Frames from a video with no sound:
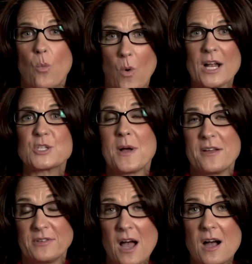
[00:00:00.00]
watch
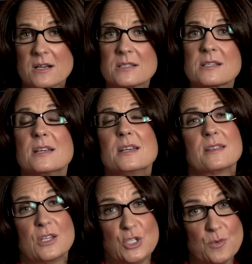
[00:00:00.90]
my vlogs,
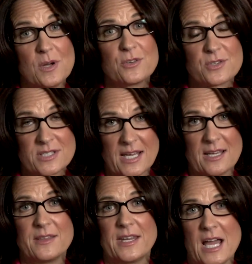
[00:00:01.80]
then you
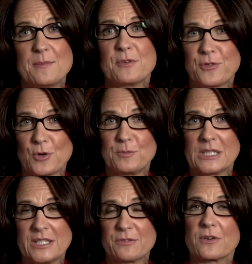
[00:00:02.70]
understand that I'm a firm
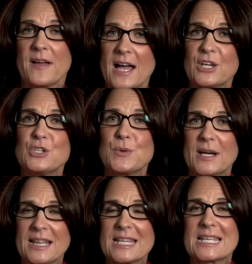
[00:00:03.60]
believer of how you do
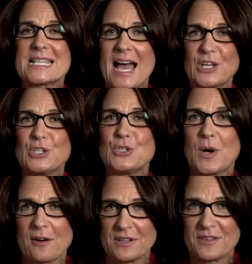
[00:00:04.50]
anything is how you
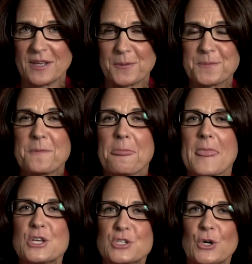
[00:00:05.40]
do everything.
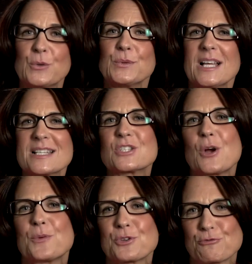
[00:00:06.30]
So let's
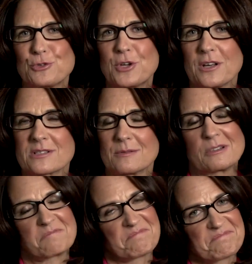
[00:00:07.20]
start with the rude
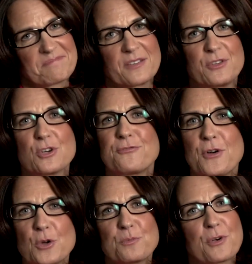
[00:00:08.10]
customer. If you're a
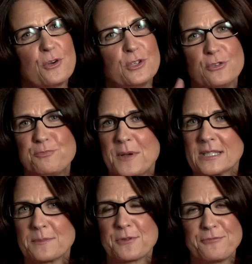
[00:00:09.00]
phone pro, you've
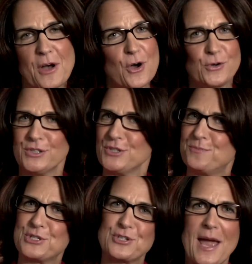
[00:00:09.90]
picked up the phone and you
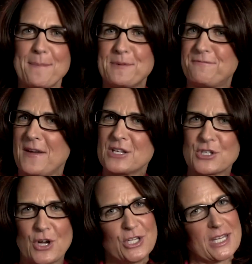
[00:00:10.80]
put your happy
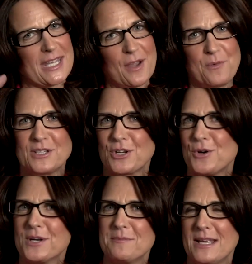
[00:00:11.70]
face on, you can't wait to
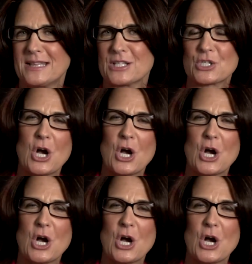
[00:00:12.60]
go in and make this